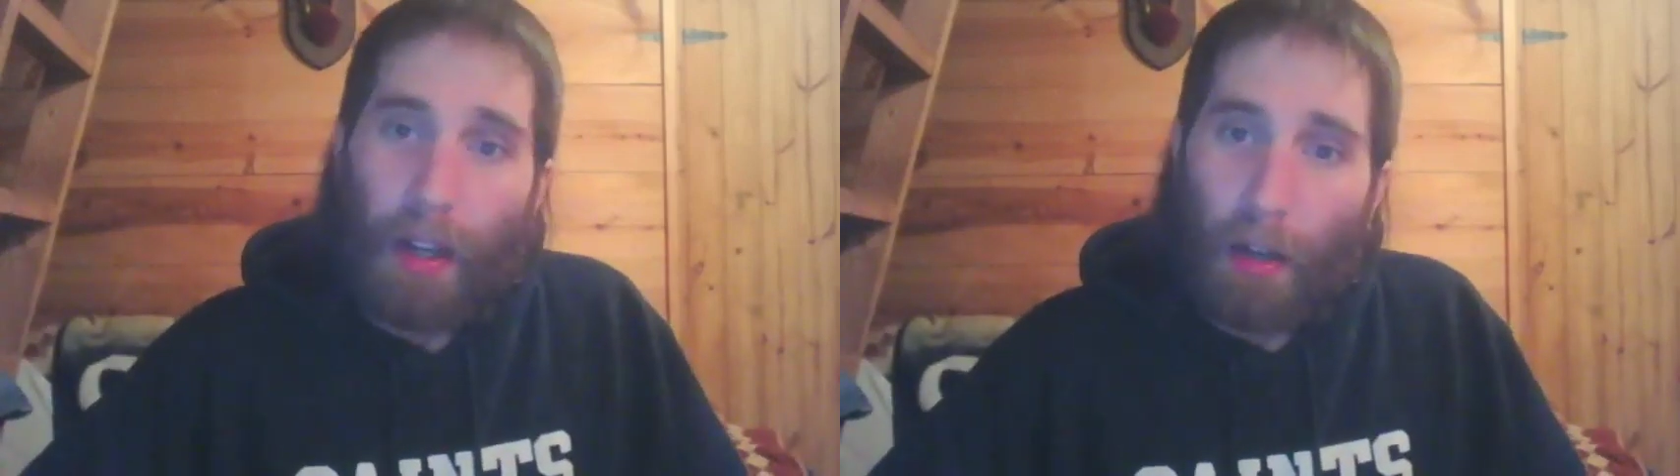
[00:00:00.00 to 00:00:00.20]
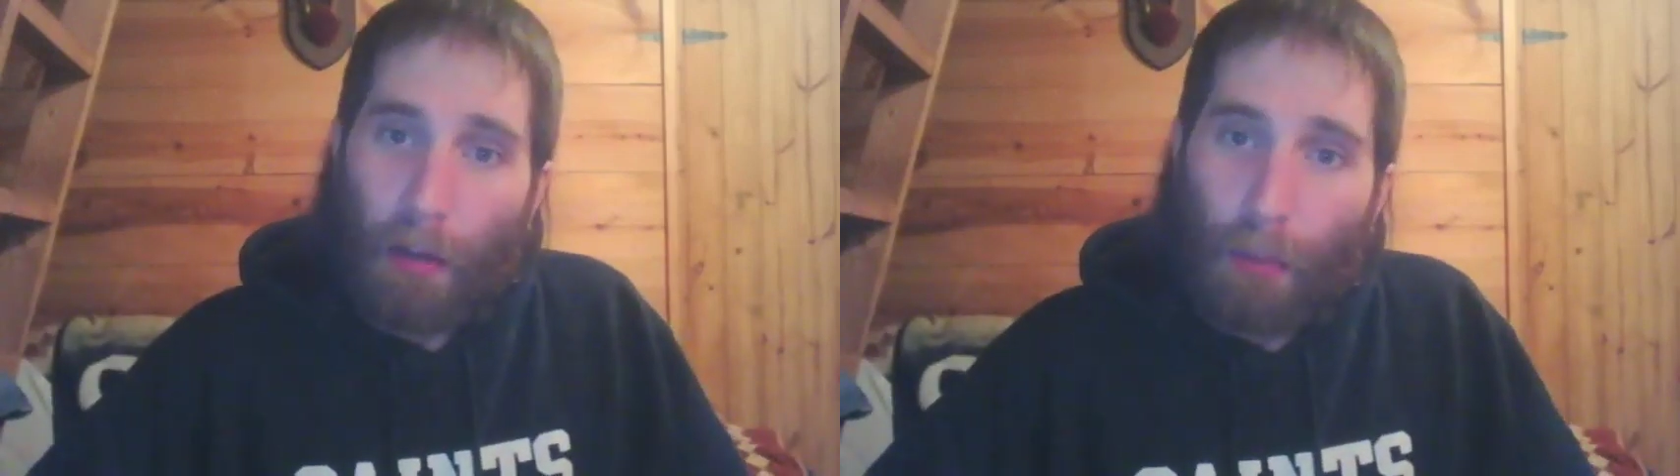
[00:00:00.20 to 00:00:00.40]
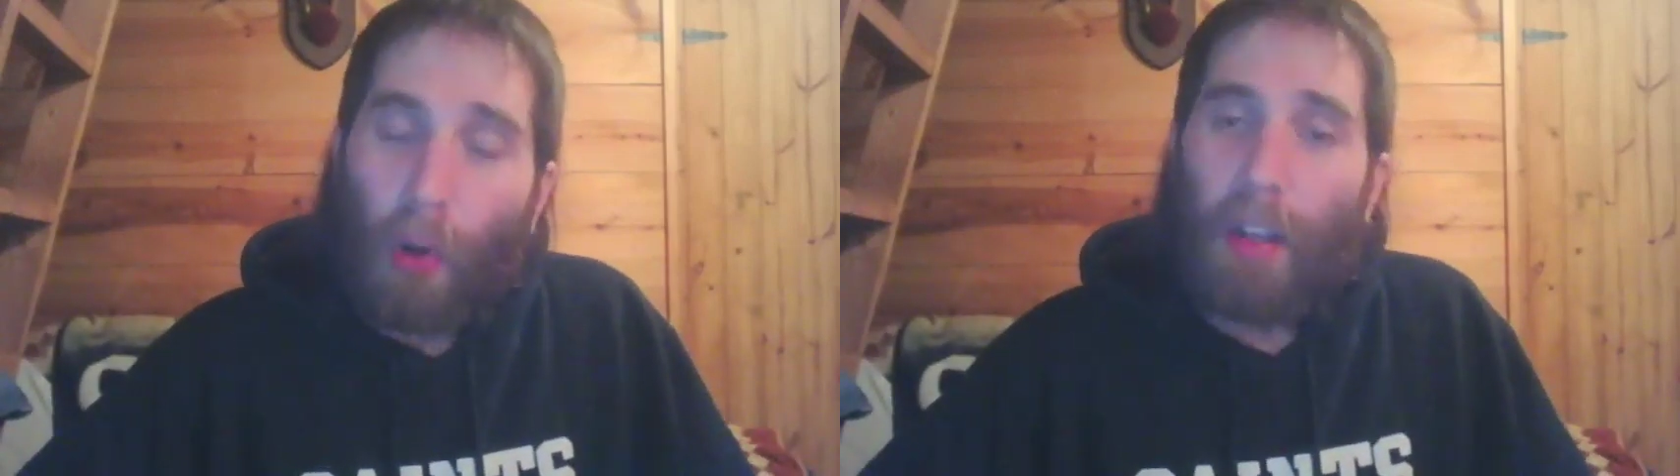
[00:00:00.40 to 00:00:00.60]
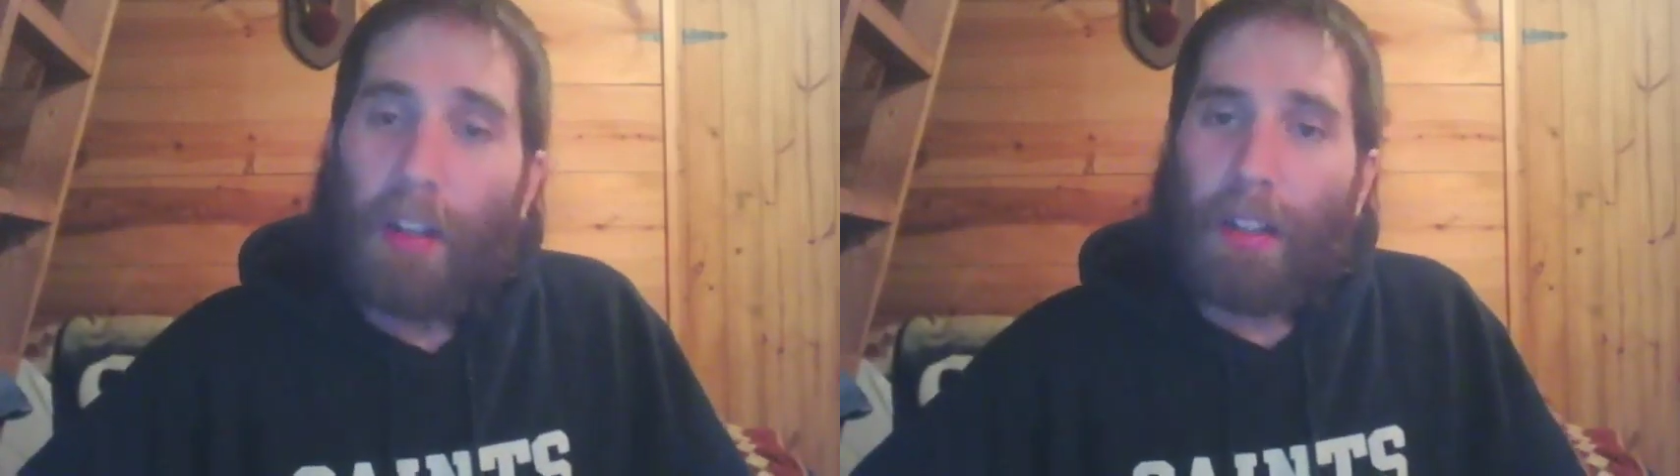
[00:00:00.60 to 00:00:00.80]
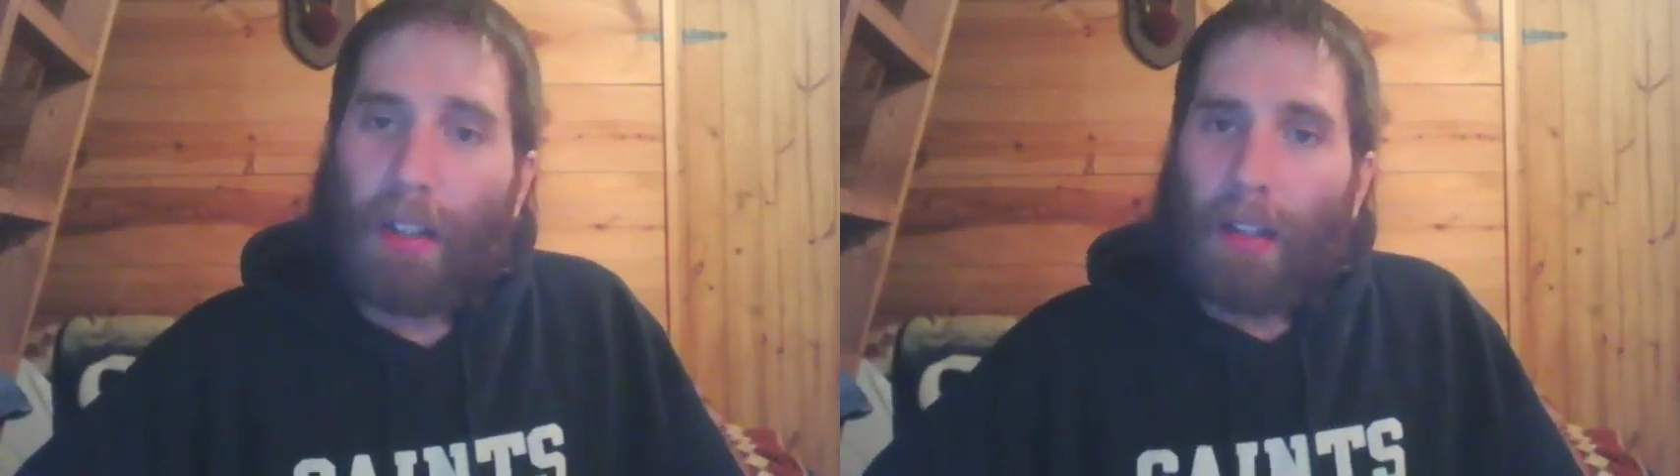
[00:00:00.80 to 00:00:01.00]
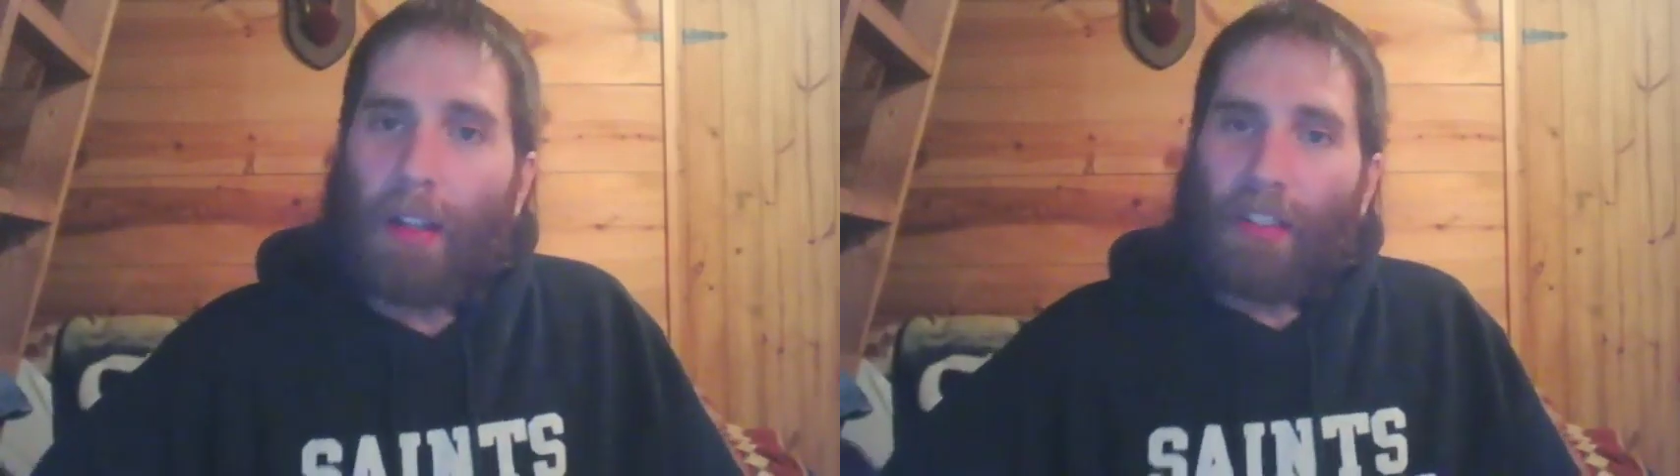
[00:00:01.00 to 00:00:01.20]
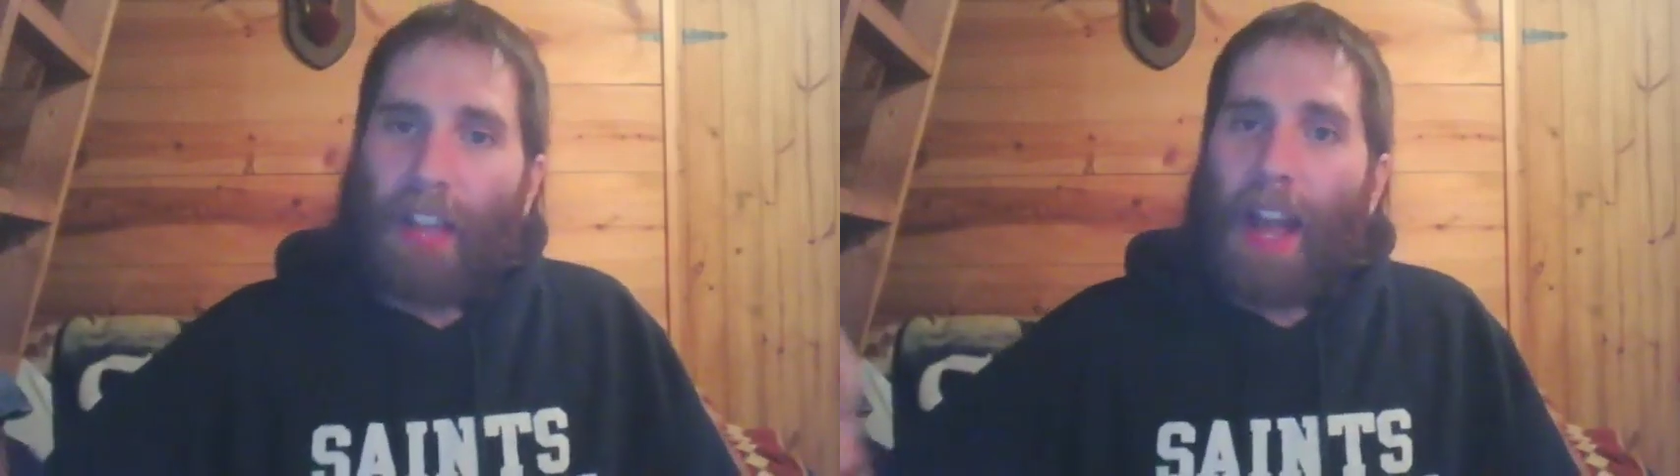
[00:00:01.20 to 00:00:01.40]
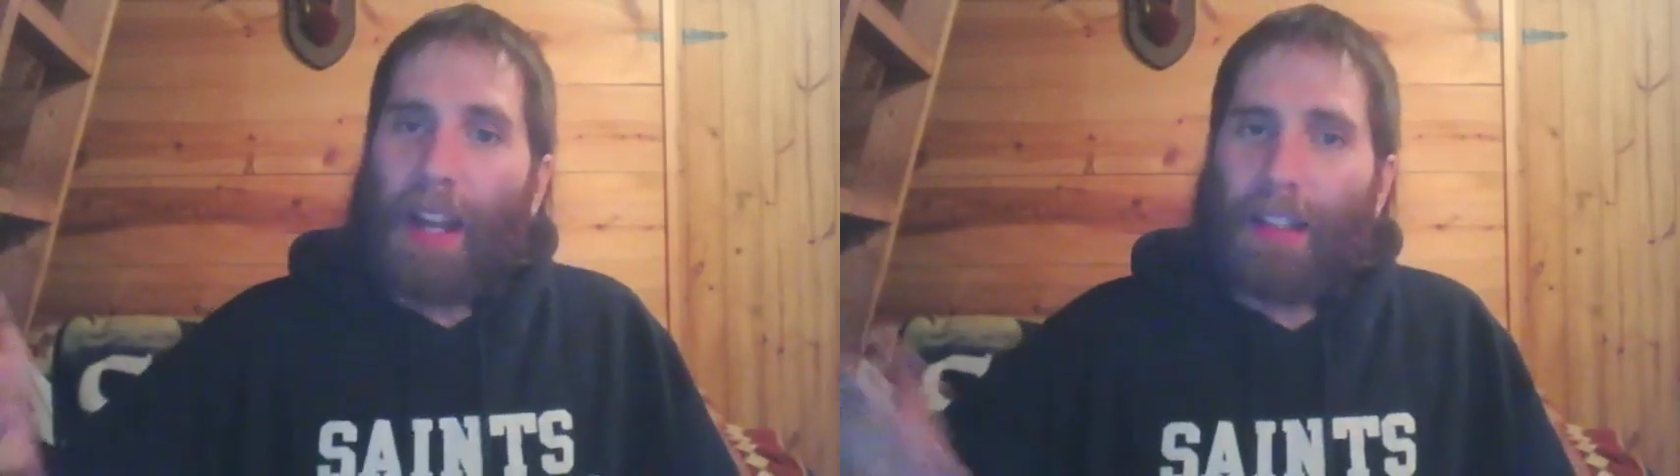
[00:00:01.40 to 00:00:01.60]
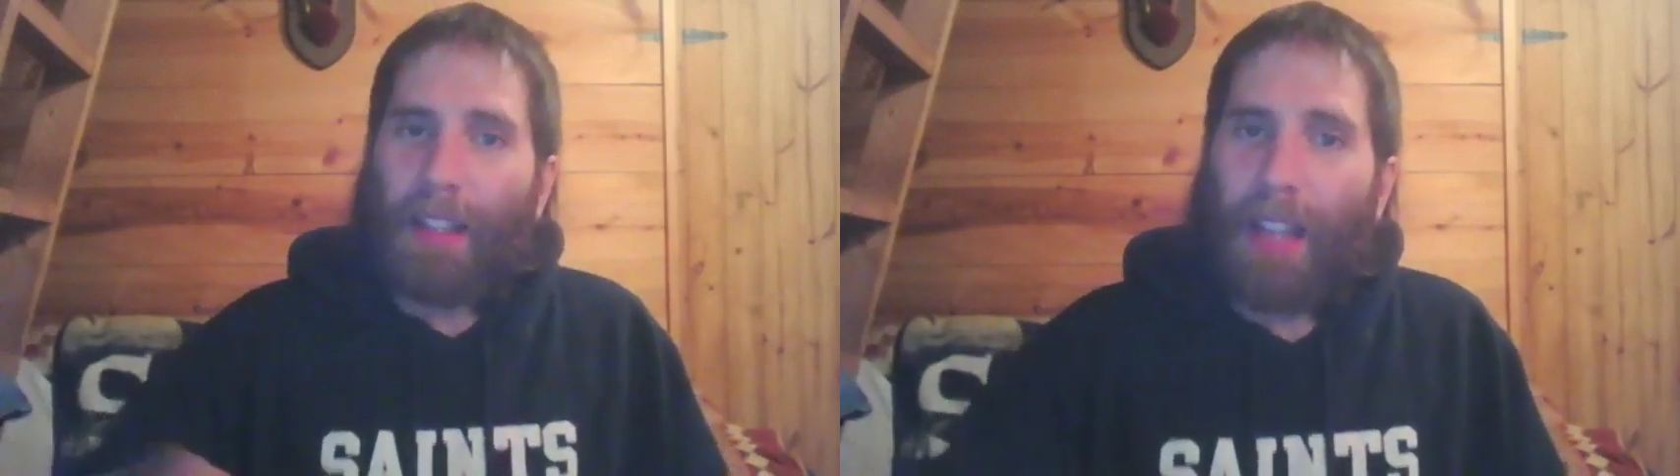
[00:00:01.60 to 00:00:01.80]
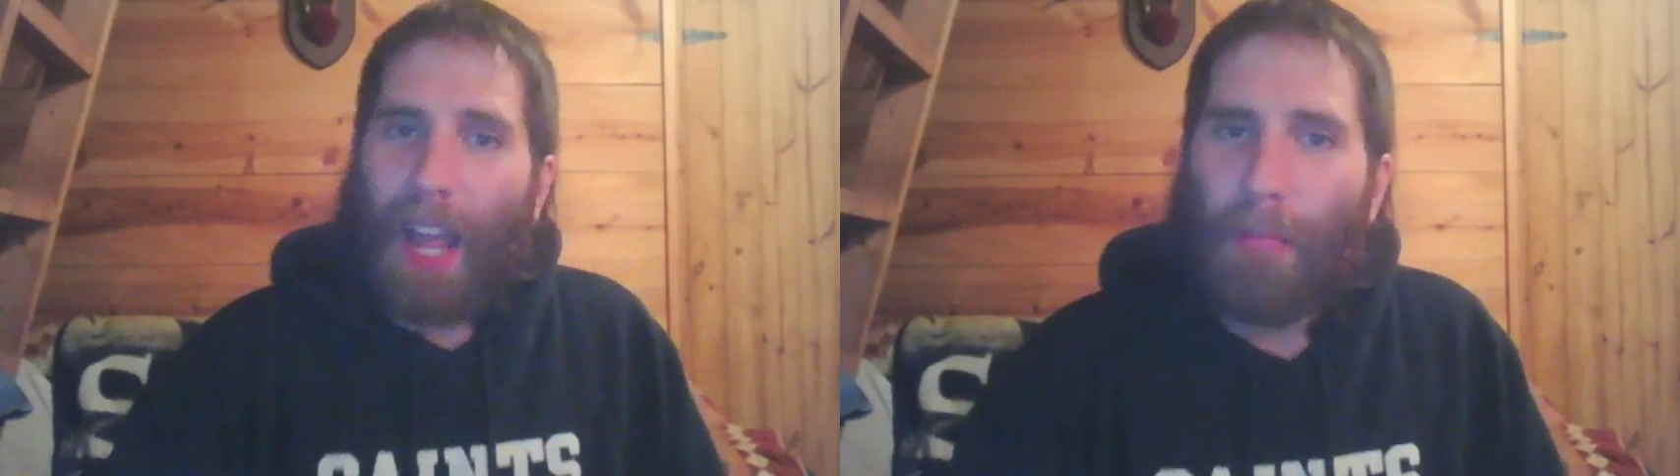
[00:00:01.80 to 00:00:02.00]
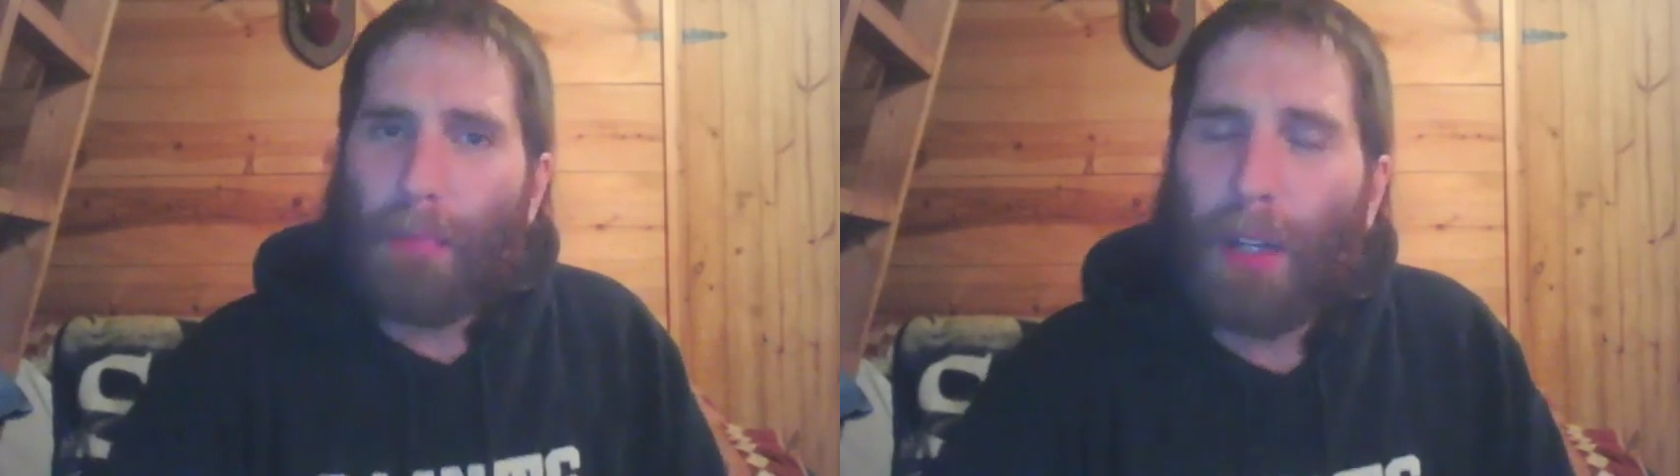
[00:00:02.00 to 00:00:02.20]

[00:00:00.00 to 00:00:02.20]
an important sack in the game.